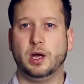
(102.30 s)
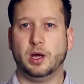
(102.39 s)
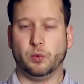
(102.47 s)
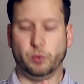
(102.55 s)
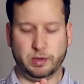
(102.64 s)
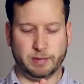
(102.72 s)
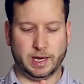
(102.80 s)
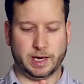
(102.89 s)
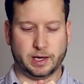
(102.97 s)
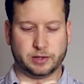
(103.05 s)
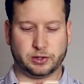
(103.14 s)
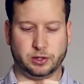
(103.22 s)
We may
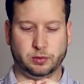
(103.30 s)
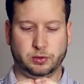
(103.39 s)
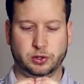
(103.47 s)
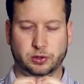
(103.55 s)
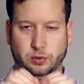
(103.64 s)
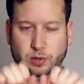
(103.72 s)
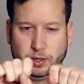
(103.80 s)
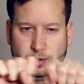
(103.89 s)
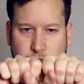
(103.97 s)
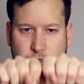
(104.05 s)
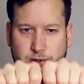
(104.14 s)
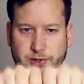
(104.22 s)
ask you to
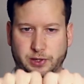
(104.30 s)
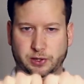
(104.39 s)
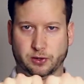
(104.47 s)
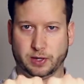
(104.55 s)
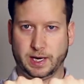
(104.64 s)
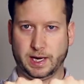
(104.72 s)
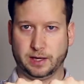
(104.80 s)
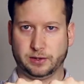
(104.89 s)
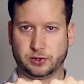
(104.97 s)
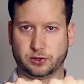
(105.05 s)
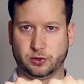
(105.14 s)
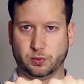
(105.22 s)
tilt your
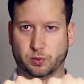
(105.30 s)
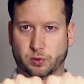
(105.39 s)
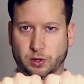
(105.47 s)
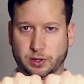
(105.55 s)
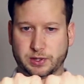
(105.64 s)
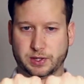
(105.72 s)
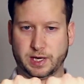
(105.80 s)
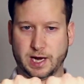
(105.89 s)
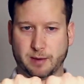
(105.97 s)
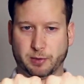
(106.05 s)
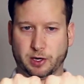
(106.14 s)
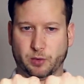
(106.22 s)
hands towards the
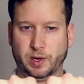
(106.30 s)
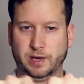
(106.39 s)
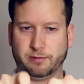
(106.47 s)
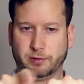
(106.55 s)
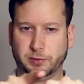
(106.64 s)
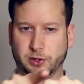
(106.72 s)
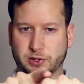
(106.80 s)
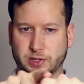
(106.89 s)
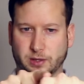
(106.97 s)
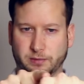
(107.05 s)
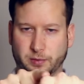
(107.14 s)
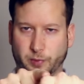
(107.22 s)
camera and away from
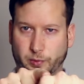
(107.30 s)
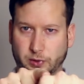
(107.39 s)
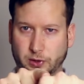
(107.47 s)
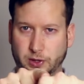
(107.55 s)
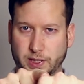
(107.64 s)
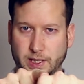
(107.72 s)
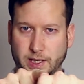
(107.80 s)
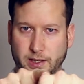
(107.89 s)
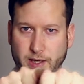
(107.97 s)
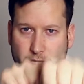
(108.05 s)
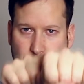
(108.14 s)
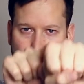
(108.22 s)
yourself. And what we're looking at
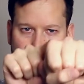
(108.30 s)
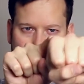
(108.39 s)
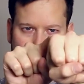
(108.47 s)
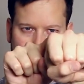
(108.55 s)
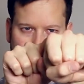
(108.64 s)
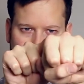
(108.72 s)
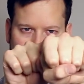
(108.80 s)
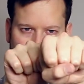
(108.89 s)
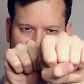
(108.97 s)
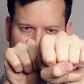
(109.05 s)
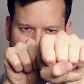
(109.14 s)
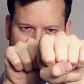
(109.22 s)
are these little
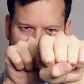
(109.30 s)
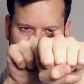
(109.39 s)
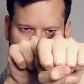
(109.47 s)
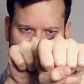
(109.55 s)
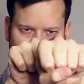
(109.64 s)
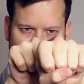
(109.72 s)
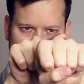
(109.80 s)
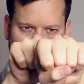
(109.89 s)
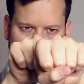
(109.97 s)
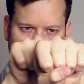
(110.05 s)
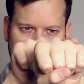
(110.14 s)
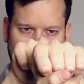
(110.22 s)
grooves
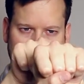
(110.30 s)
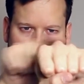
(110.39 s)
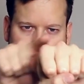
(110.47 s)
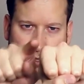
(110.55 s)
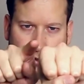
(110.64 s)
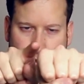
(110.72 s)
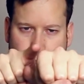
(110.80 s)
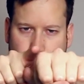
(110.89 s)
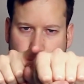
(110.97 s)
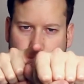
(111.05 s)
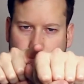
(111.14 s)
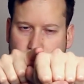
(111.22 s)
between the knuckles. So it
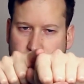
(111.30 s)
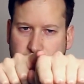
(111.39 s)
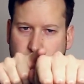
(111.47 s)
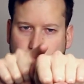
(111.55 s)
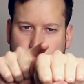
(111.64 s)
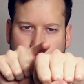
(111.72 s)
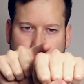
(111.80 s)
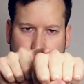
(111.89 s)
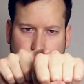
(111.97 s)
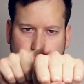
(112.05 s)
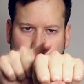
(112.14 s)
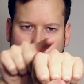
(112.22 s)
should look like a knuckle and a
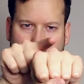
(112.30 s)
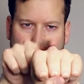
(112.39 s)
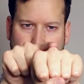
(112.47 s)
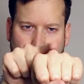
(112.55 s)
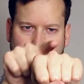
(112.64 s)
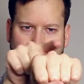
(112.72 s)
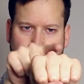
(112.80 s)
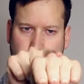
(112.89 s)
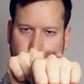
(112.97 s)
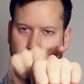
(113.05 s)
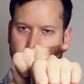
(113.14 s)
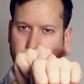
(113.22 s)
groove and a knuckle and a
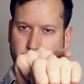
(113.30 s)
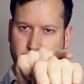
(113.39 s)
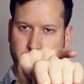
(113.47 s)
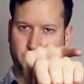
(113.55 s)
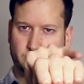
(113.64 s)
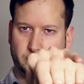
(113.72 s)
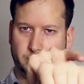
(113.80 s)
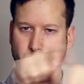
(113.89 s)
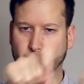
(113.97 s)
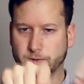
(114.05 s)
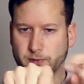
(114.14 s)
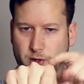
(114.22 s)
groove and a knuckle and a
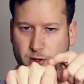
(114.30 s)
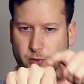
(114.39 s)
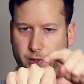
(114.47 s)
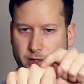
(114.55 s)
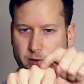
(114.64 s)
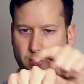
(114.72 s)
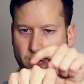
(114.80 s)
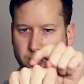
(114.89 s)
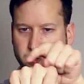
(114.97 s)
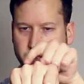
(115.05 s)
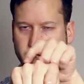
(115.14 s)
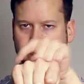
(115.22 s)
groove all the way
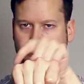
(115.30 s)
across.